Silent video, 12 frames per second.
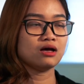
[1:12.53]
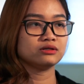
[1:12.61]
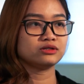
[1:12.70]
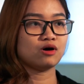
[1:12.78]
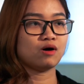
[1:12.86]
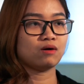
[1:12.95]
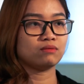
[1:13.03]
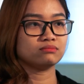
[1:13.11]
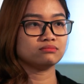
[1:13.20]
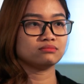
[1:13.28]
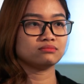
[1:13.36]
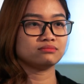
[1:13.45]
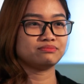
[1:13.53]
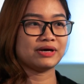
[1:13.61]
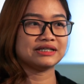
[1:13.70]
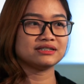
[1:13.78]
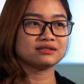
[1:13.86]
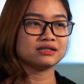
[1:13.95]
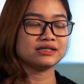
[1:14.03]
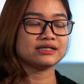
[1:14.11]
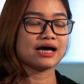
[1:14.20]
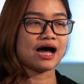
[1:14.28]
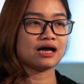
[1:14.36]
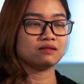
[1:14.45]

So basically, I